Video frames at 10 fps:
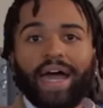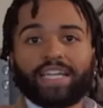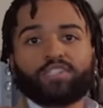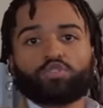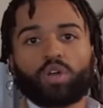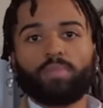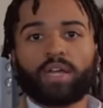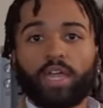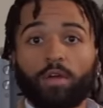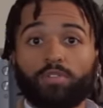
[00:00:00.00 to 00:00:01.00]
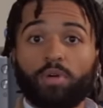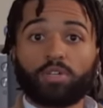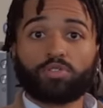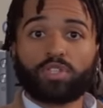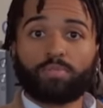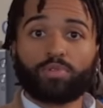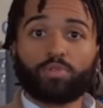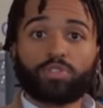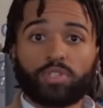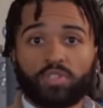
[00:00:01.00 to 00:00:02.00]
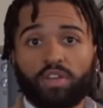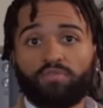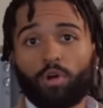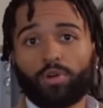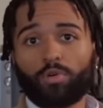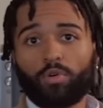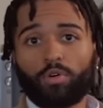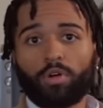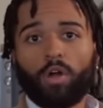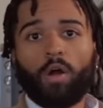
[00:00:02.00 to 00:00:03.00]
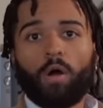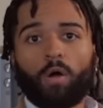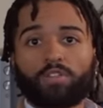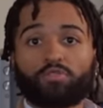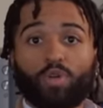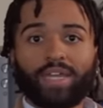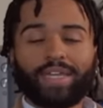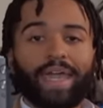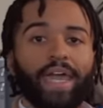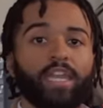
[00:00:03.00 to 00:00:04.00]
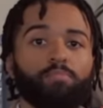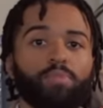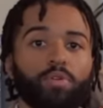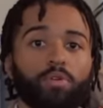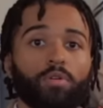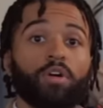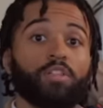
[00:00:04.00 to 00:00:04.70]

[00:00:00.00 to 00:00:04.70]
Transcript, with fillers: As described by Carroll, the monsters that produce the state of art horror are threatening and impure,